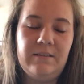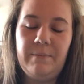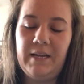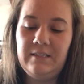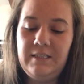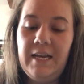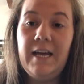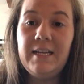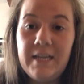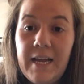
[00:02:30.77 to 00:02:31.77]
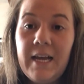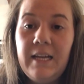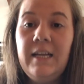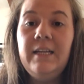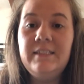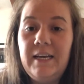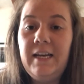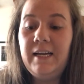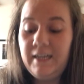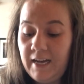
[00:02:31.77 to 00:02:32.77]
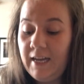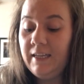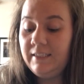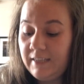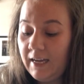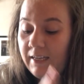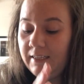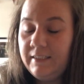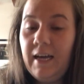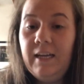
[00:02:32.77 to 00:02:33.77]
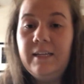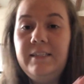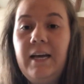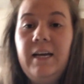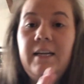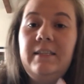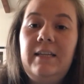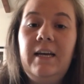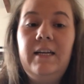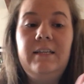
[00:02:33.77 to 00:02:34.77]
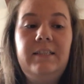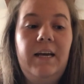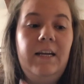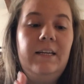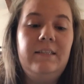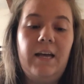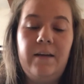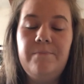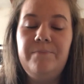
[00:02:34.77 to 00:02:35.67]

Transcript: It plays da da da da da da da da da da da.